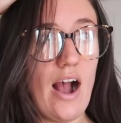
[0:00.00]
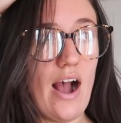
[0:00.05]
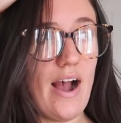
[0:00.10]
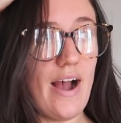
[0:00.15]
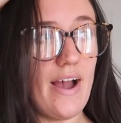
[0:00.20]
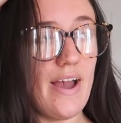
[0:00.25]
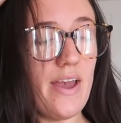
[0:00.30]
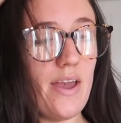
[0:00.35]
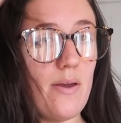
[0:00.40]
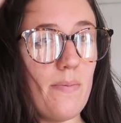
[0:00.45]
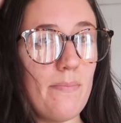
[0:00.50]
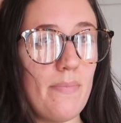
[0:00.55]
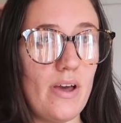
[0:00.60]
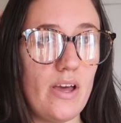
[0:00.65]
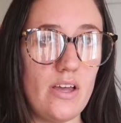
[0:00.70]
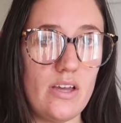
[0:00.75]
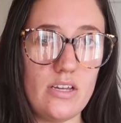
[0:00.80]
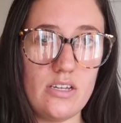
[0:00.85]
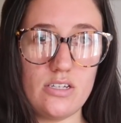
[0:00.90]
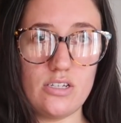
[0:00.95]

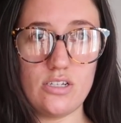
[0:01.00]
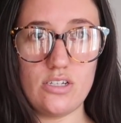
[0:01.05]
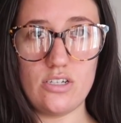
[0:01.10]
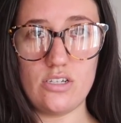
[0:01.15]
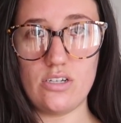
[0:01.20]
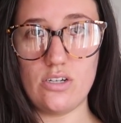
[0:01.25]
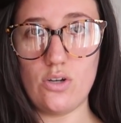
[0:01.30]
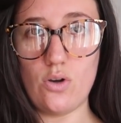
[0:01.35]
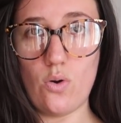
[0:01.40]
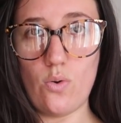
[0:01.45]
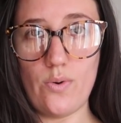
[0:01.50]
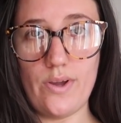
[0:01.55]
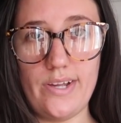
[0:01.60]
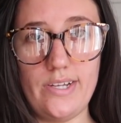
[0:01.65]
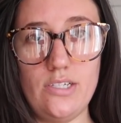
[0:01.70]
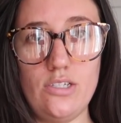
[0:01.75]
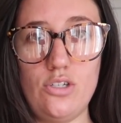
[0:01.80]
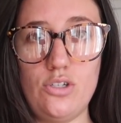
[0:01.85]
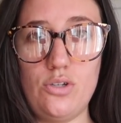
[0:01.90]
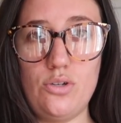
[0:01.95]
I'm
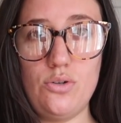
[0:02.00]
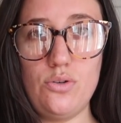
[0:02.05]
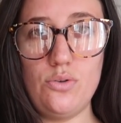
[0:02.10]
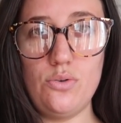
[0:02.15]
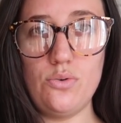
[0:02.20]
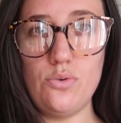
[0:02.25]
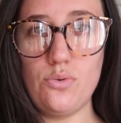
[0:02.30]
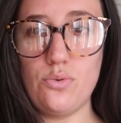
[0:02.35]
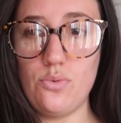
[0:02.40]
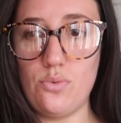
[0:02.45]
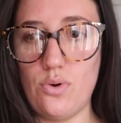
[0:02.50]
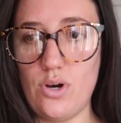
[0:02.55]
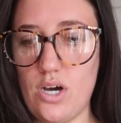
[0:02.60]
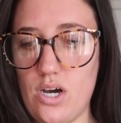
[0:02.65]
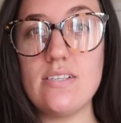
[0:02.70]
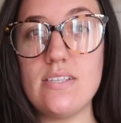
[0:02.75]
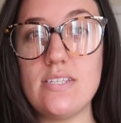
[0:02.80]
going to